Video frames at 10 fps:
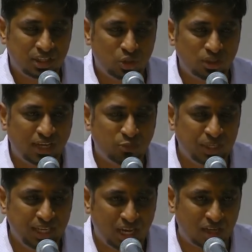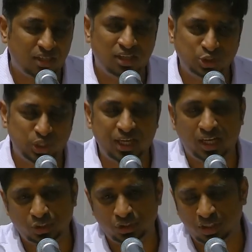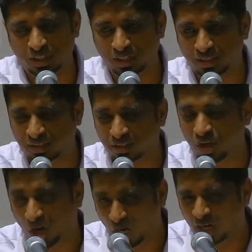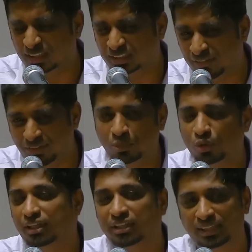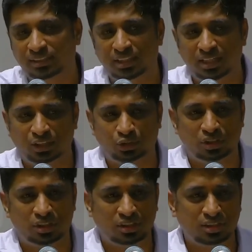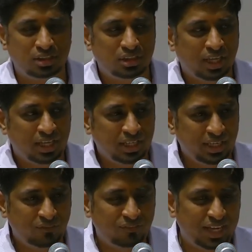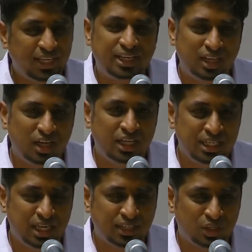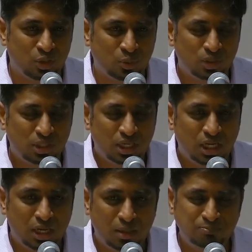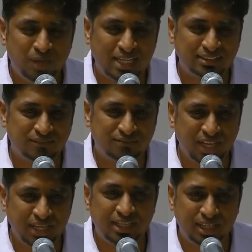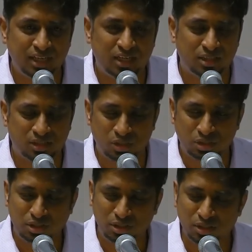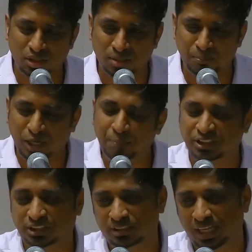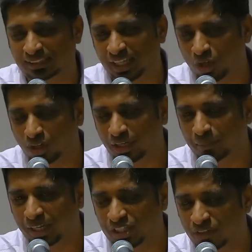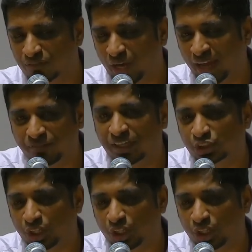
you know, that we are nurturing our children. God is even more interested in our children. He very clearly, like, you know, has a very clear purpose, as I had already mentioned, for every